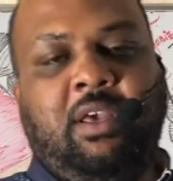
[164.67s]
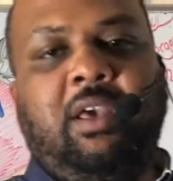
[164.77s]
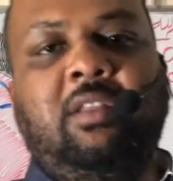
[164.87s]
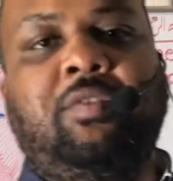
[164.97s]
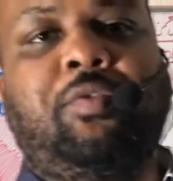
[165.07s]

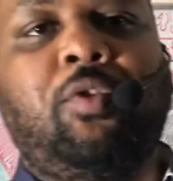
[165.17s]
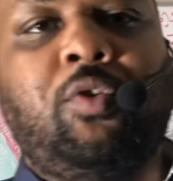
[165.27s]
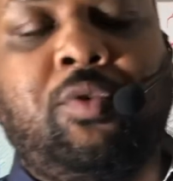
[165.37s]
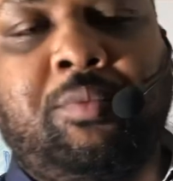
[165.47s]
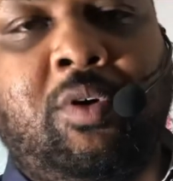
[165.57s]
in the
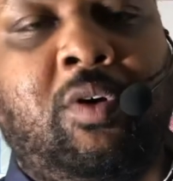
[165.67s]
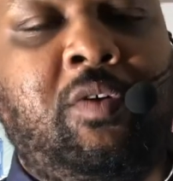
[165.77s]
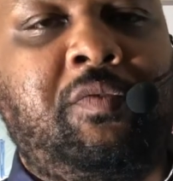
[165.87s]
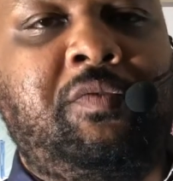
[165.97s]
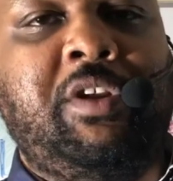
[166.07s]
form
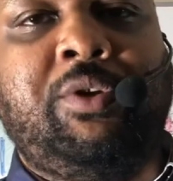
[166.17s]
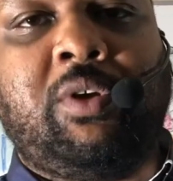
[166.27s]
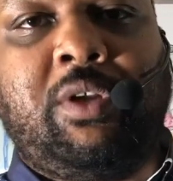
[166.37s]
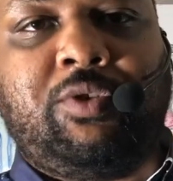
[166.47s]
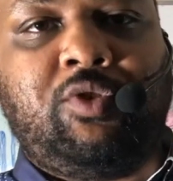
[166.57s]
of the
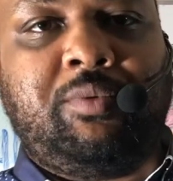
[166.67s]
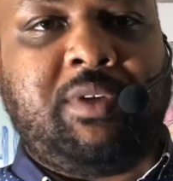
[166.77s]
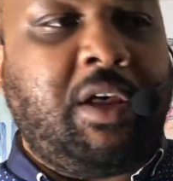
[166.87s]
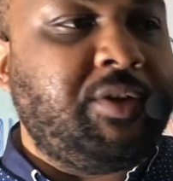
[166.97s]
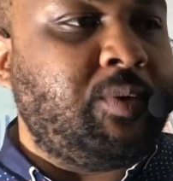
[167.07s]
nucleosomes.
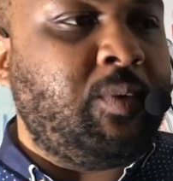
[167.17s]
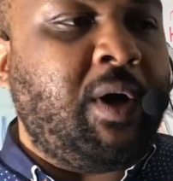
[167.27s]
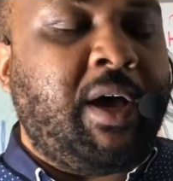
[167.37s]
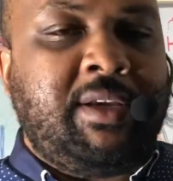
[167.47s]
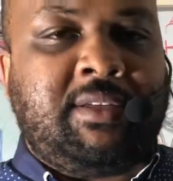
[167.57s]

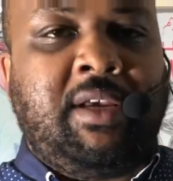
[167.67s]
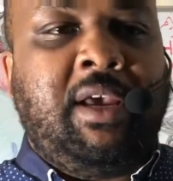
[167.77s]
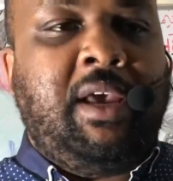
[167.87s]
Otherwise,